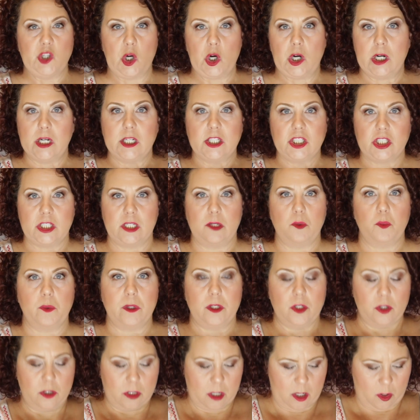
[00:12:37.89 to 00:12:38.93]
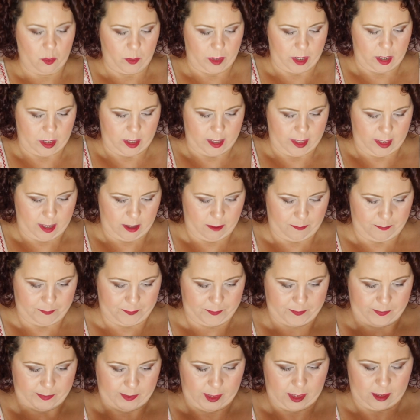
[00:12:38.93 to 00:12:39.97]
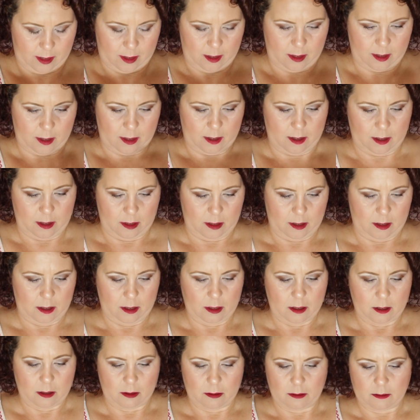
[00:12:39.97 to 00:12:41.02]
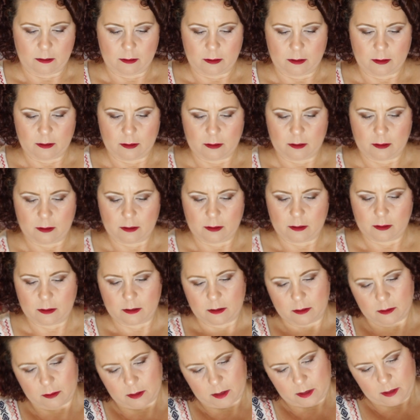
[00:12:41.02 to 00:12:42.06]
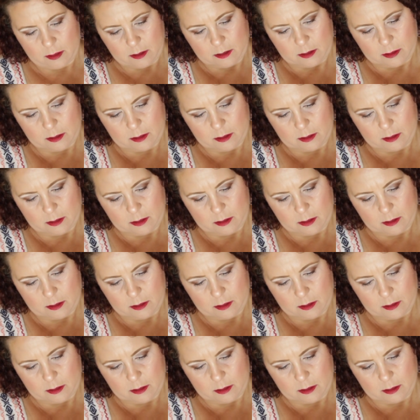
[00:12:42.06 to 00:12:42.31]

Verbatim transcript: tarnishing when you're not wearing them. Oh, well.